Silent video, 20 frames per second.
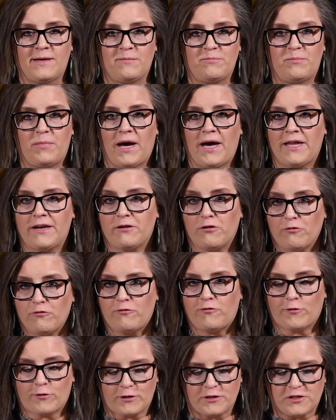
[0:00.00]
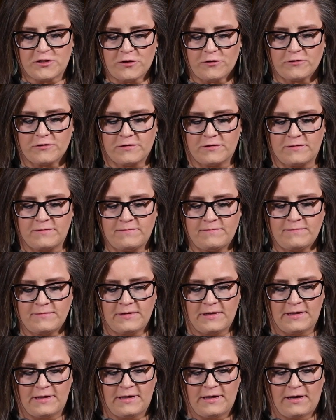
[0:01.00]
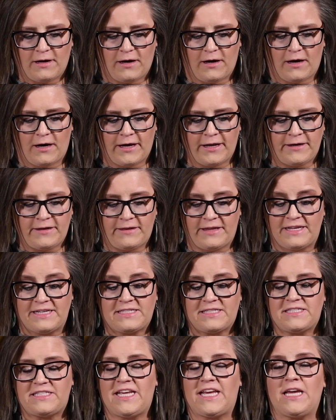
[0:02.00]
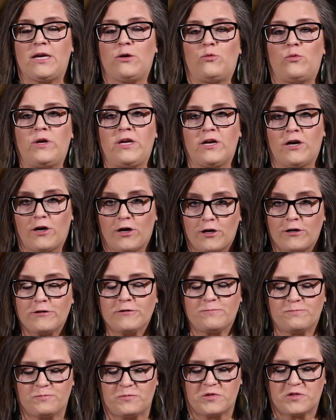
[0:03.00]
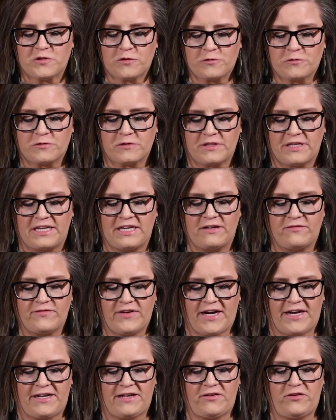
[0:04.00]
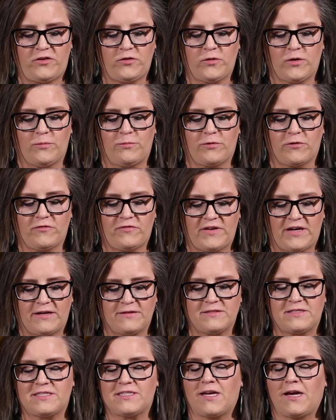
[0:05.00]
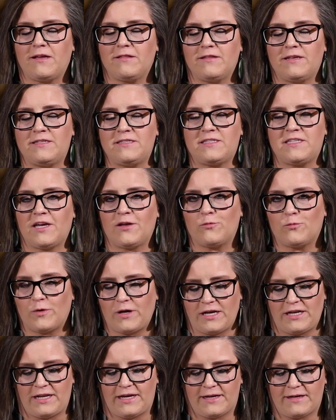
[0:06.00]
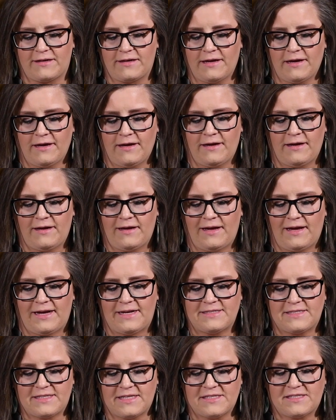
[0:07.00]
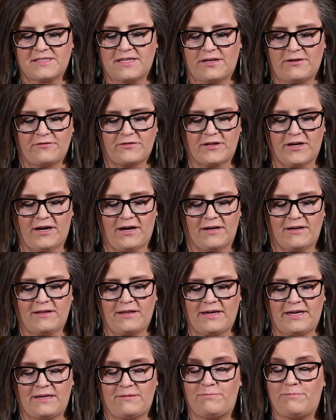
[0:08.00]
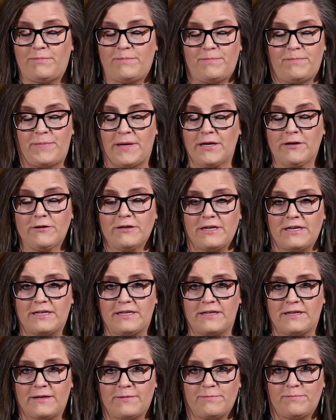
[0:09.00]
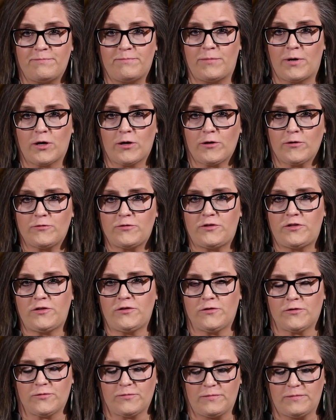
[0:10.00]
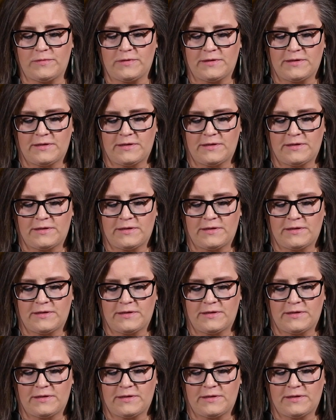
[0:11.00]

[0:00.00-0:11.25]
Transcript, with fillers: But for certain, on this day, we are certainly invited to a profound silence and waiting as the Son of God laid buried in a borrowed tomb.